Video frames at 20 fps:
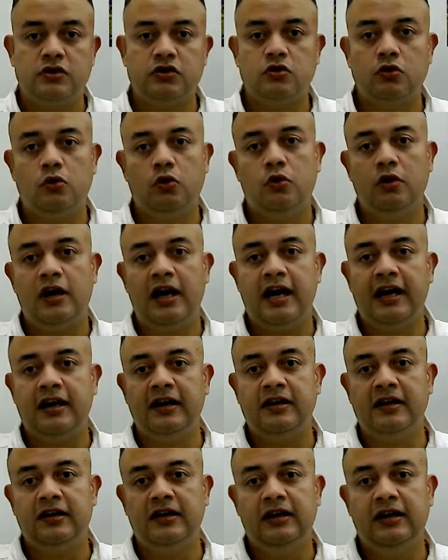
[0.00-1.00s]
so like
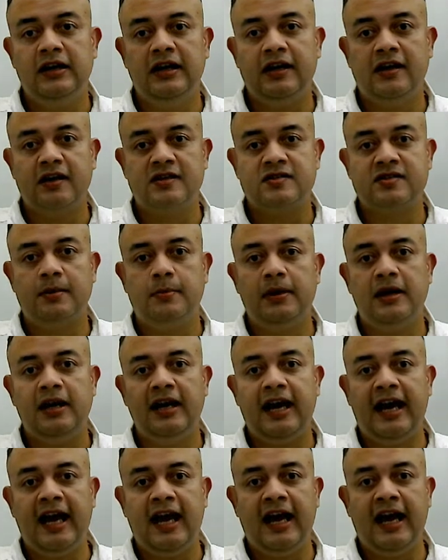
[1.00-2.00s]
in the earlier example,
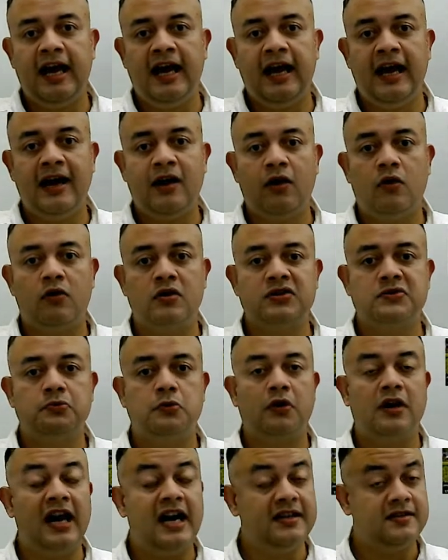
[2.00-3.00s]
AAA codes
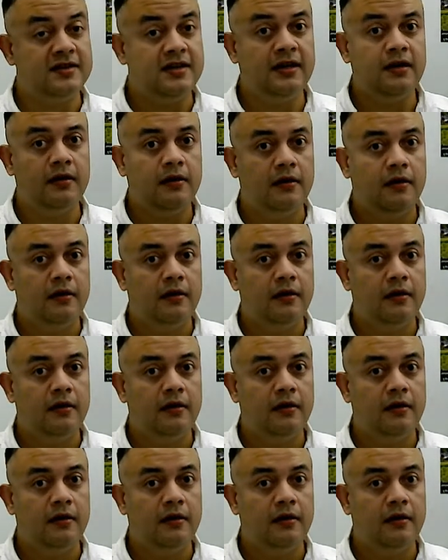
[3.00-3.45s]
for lysine.